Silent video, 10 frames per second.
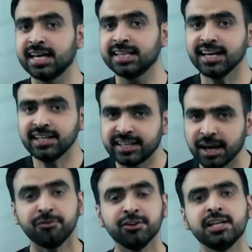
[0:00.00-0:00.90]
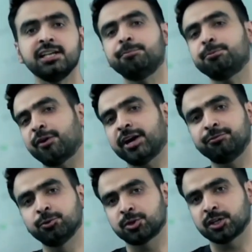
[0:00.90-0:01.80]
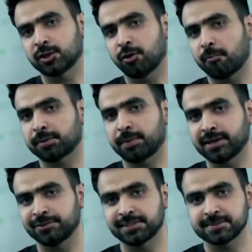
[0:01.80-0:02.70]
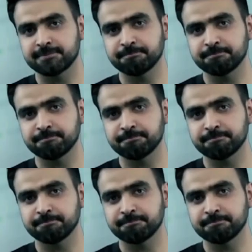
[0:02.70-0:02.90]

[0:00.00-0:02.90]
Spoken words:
they definitely provide future economic benefits.